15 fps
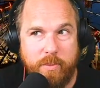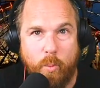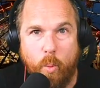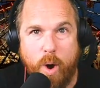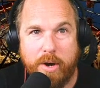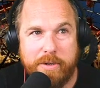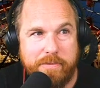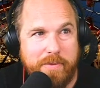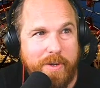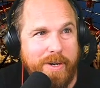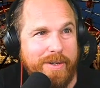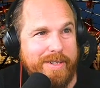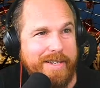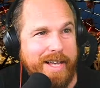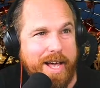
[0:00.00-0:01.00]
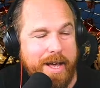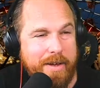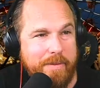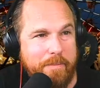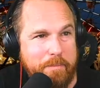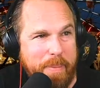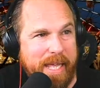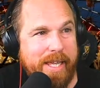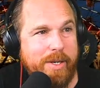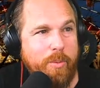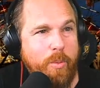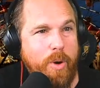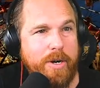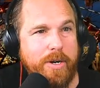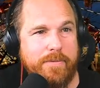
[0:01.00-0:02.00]
waterfall, a
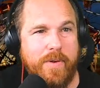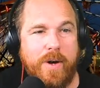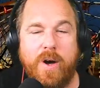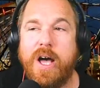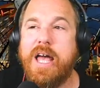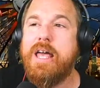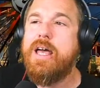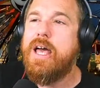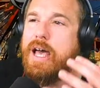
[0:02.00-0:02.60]
pink waterfall.